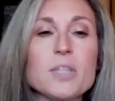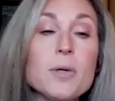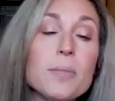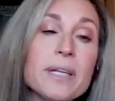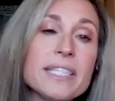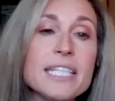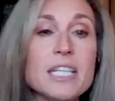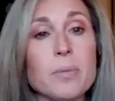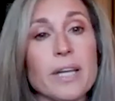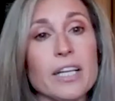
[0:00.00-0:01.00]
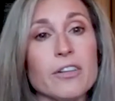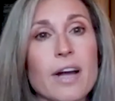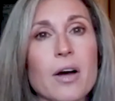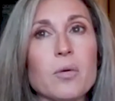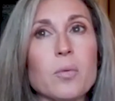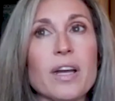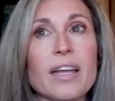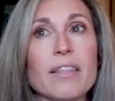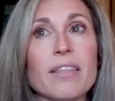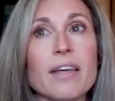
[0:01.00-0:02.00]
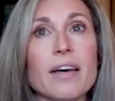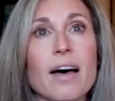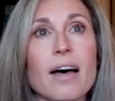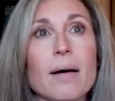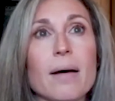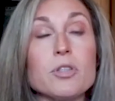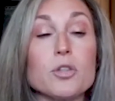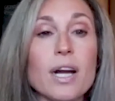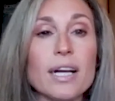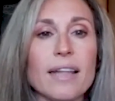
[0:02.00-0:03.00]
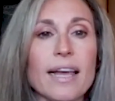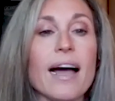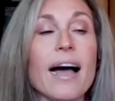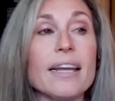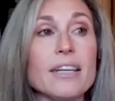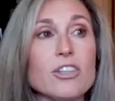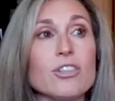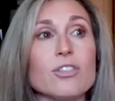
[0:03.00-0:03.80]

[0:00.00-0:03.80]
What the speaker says: experimenting and playing around with direct light. I